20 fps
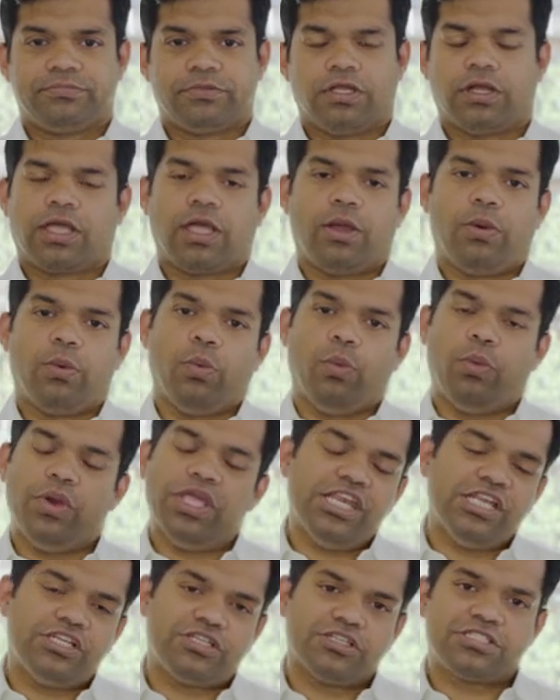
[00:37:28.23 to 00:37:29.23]
Okay, we
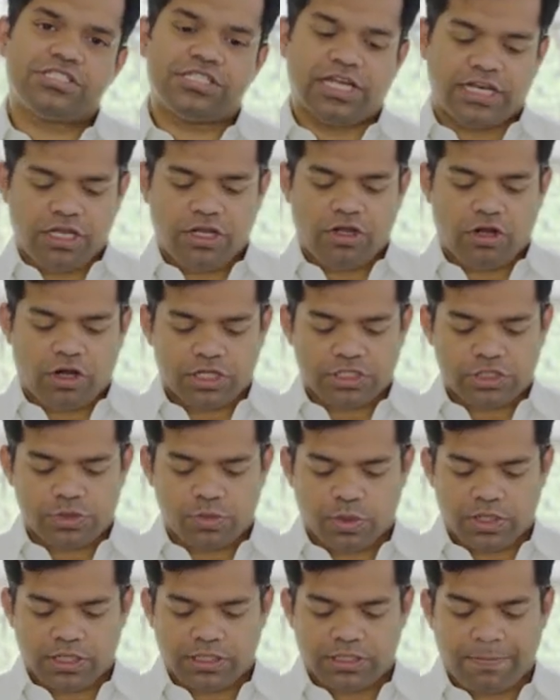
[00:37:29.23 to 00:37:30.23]
need to study God's
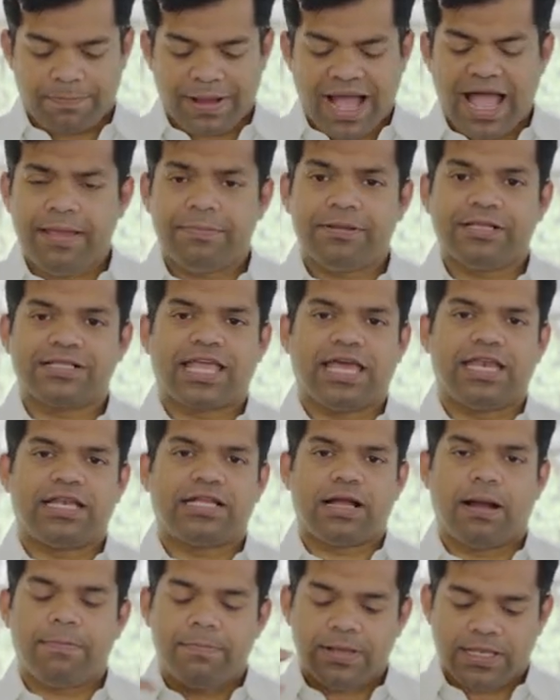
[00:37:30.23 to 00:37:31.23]
word. The Bible can
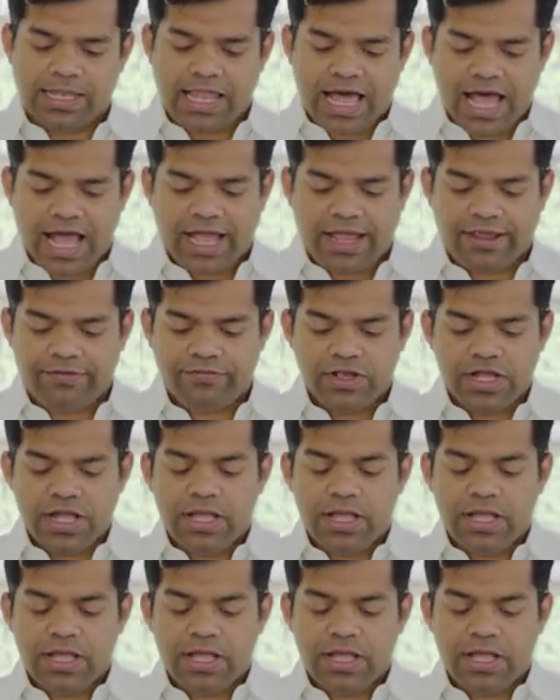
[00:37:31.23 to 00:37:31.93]
come alive.